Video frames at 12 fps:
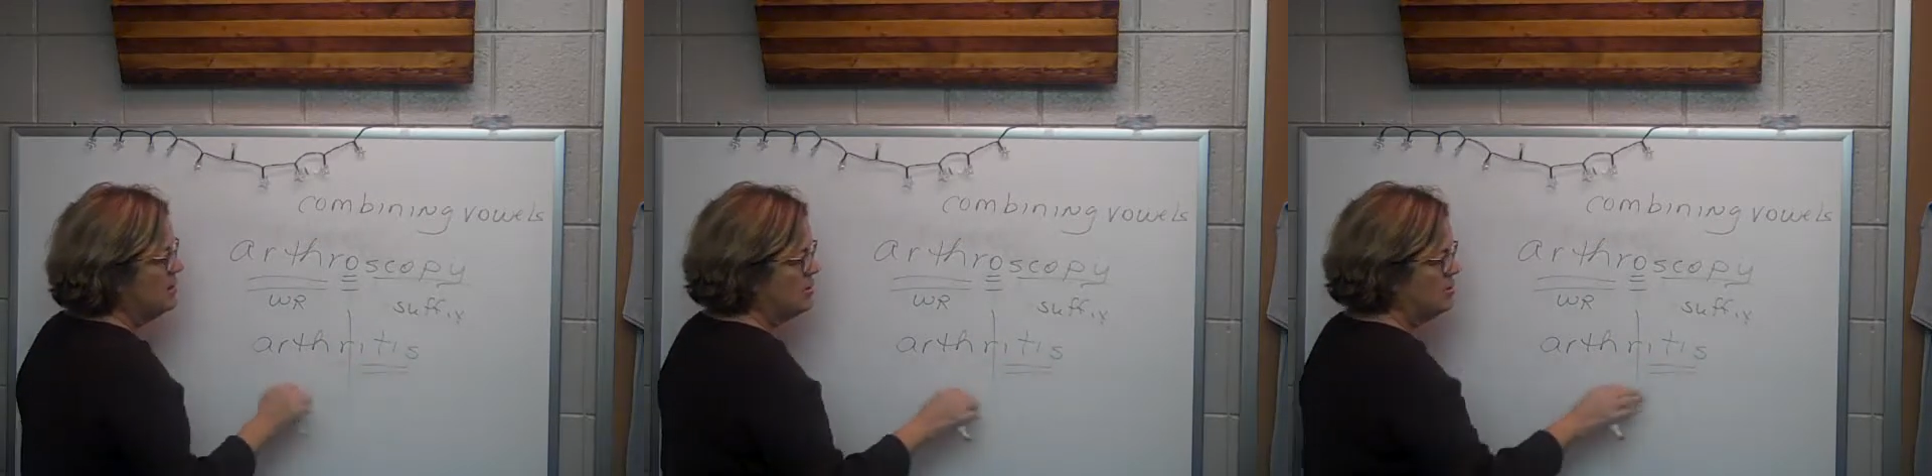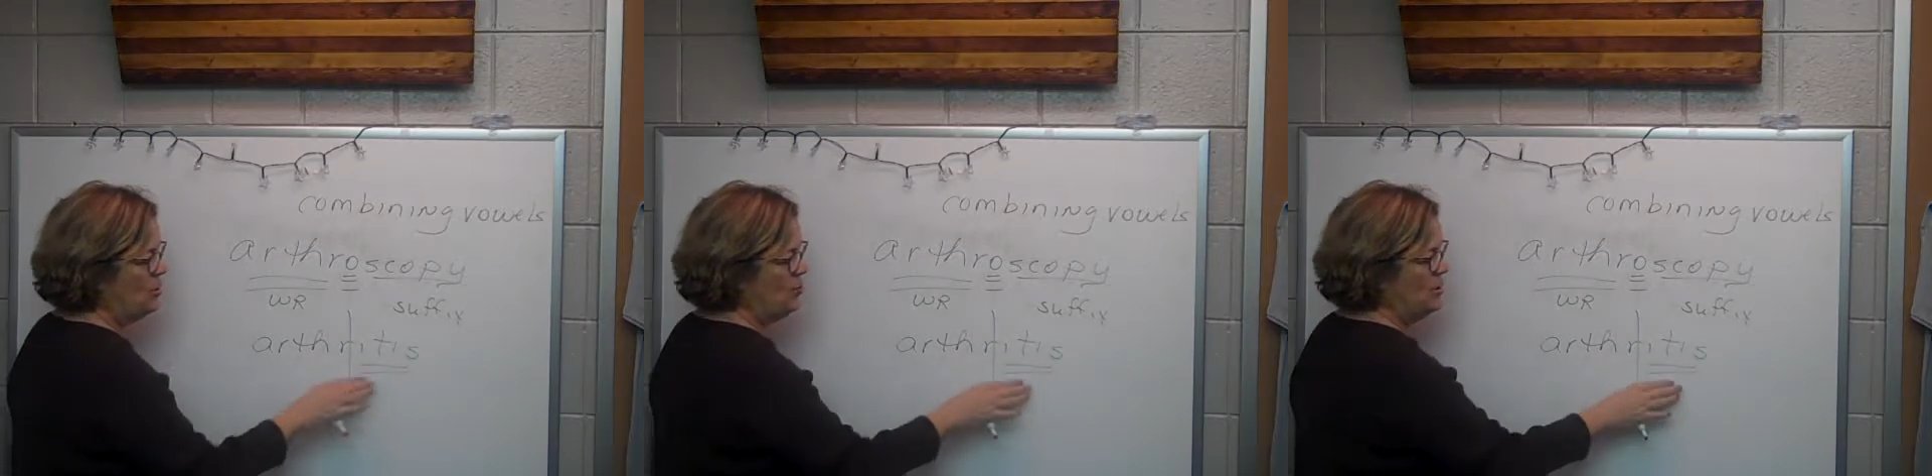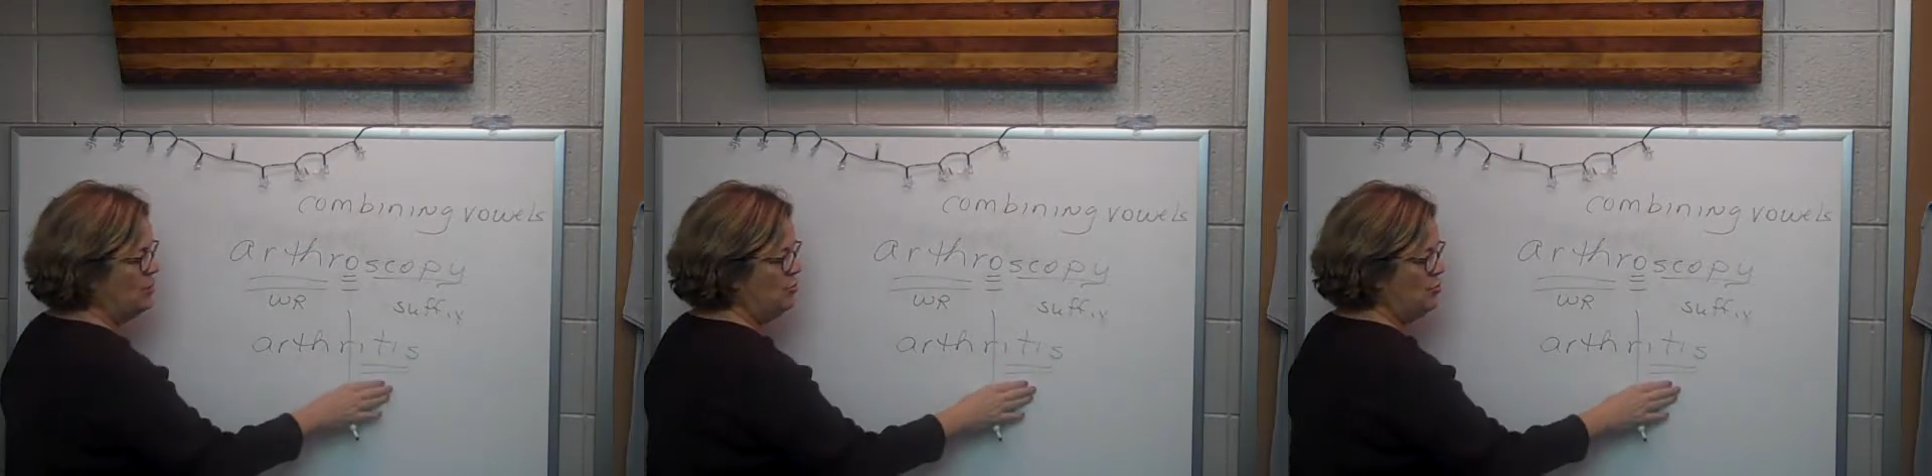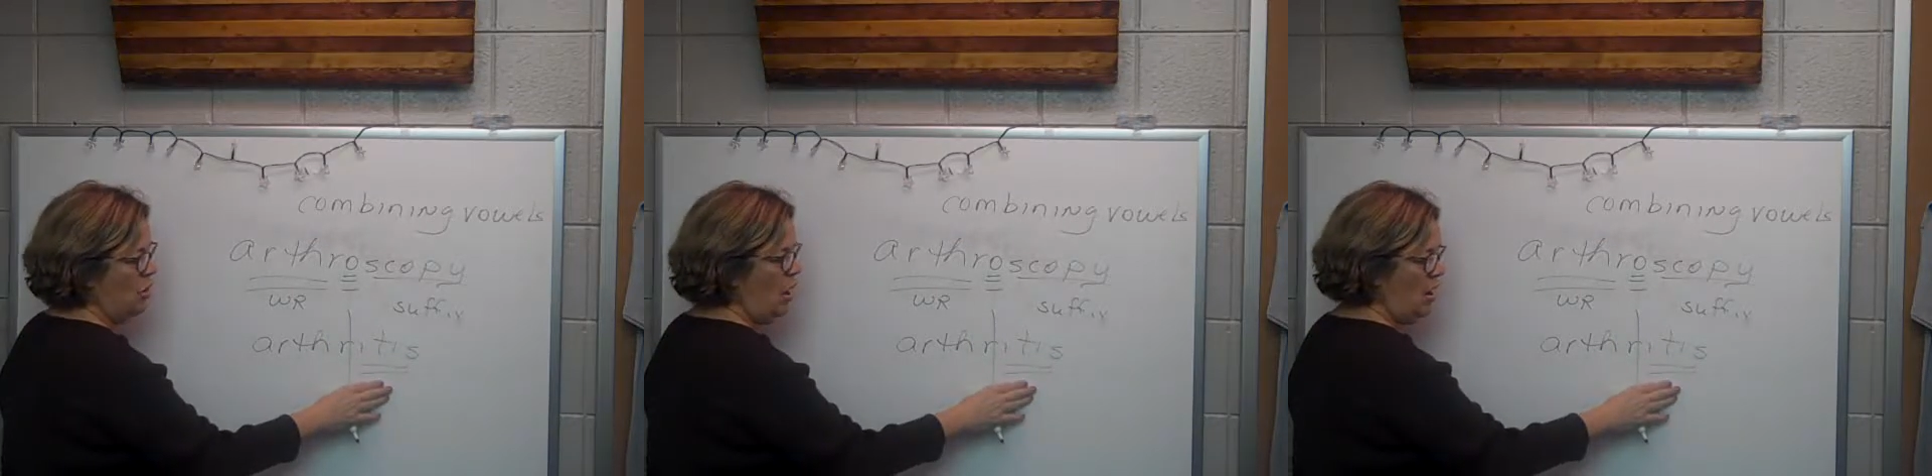so we do
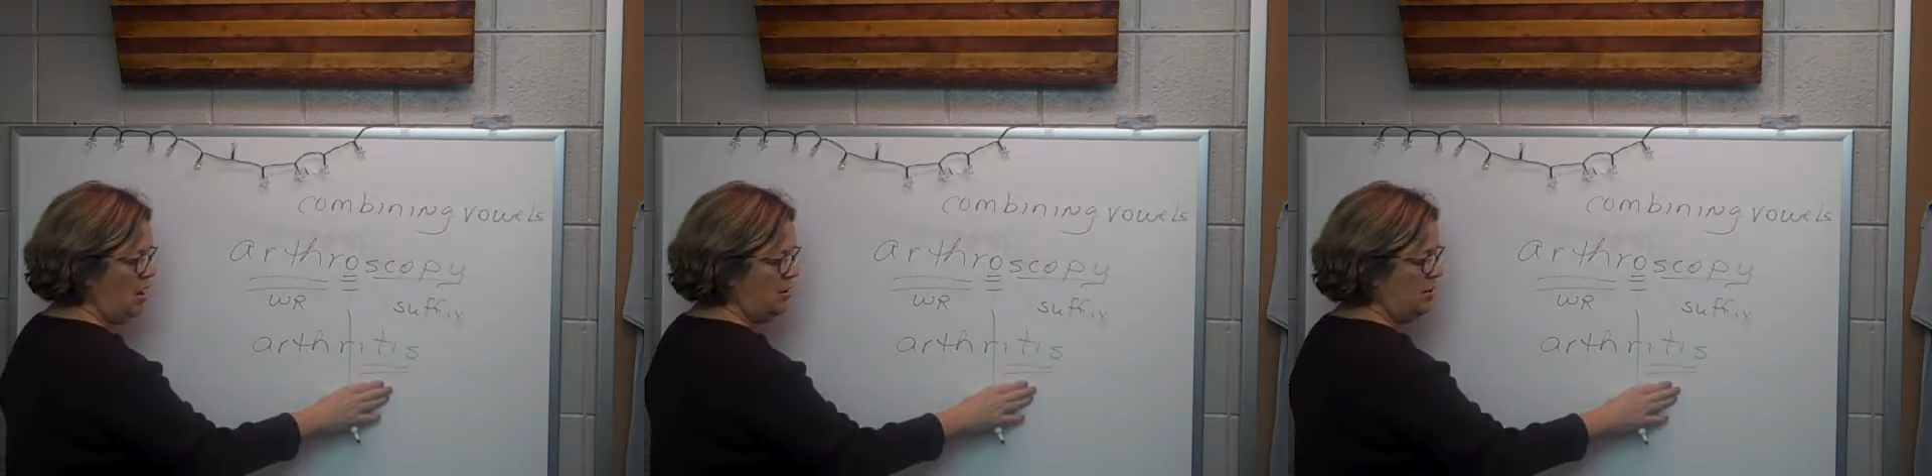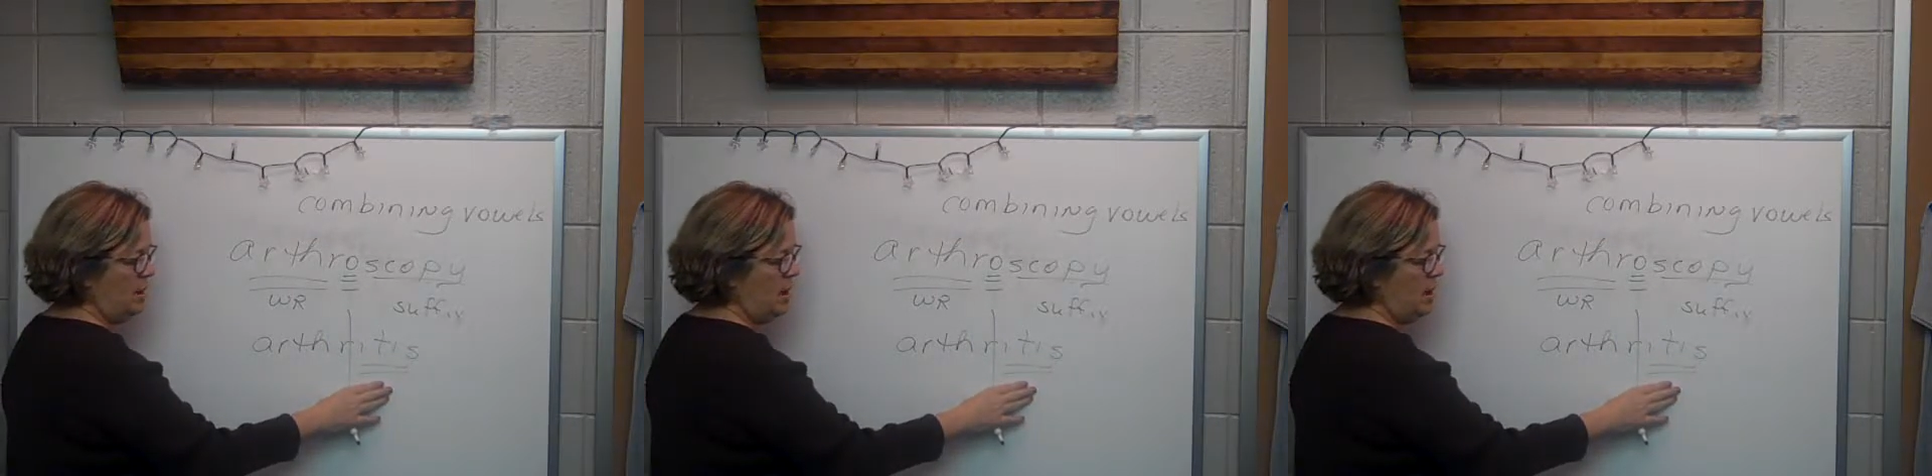not